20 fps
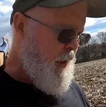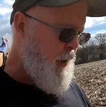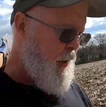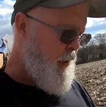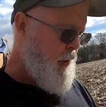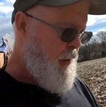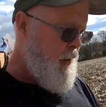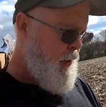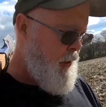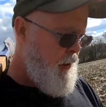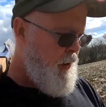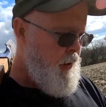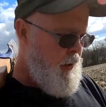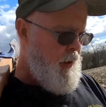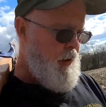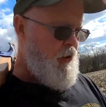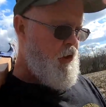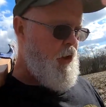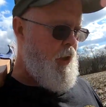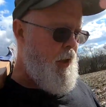can
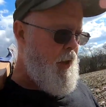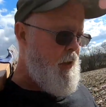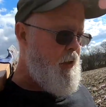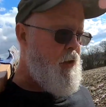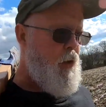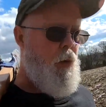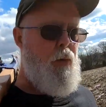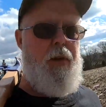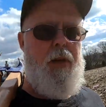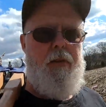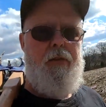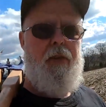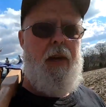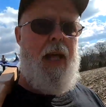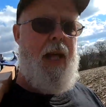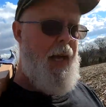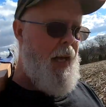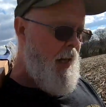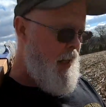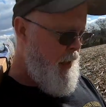adjust on the
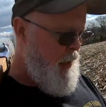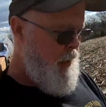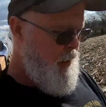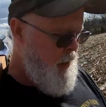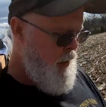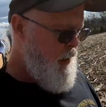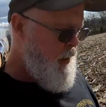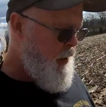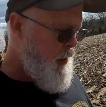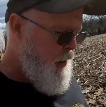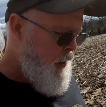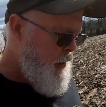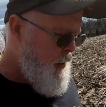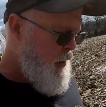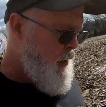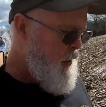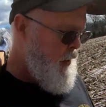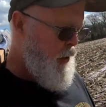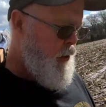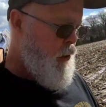fly
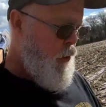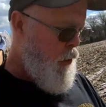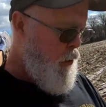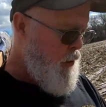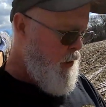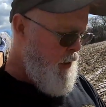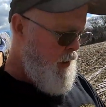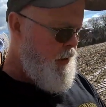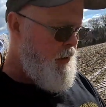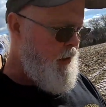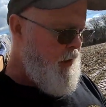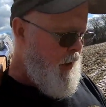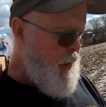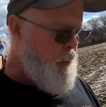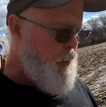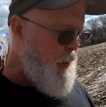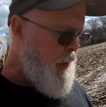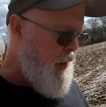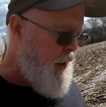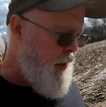according to the
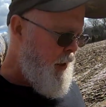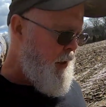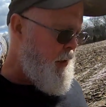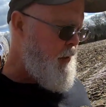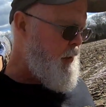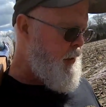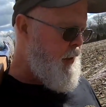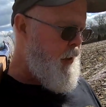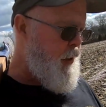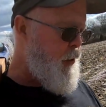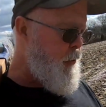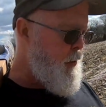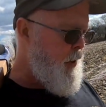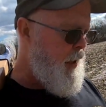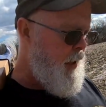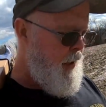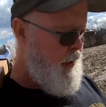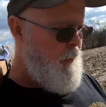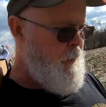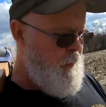GPS to do
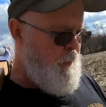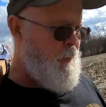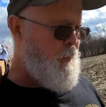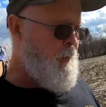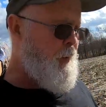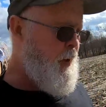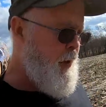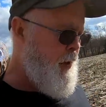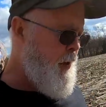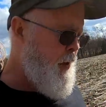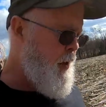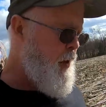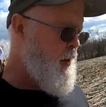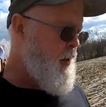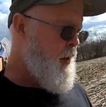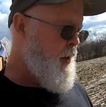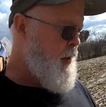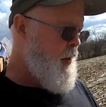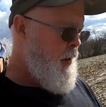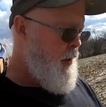that,
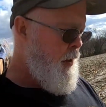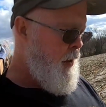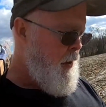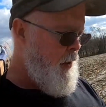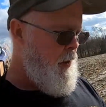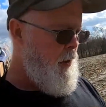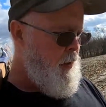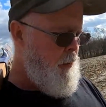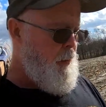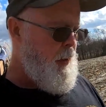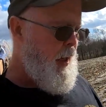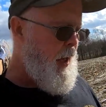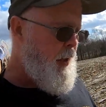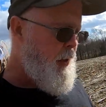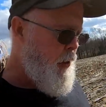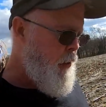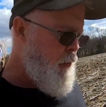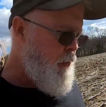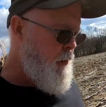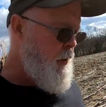but I
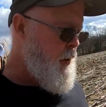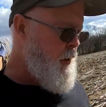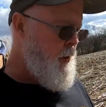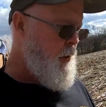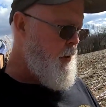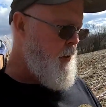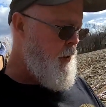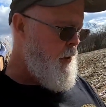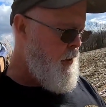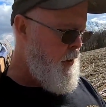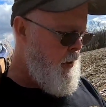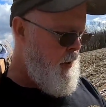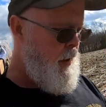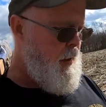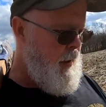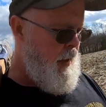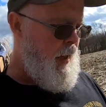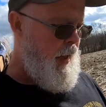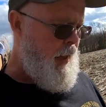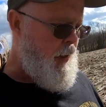don't
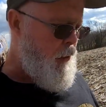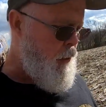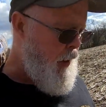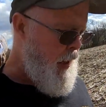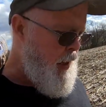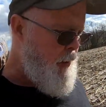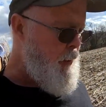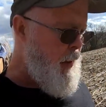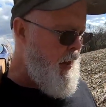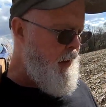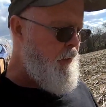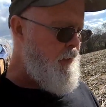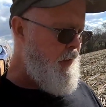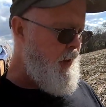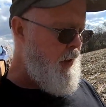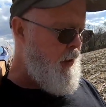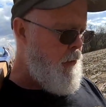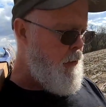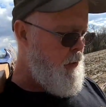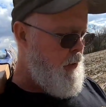have my
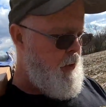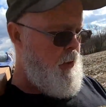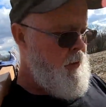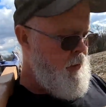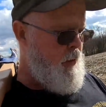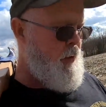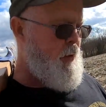fields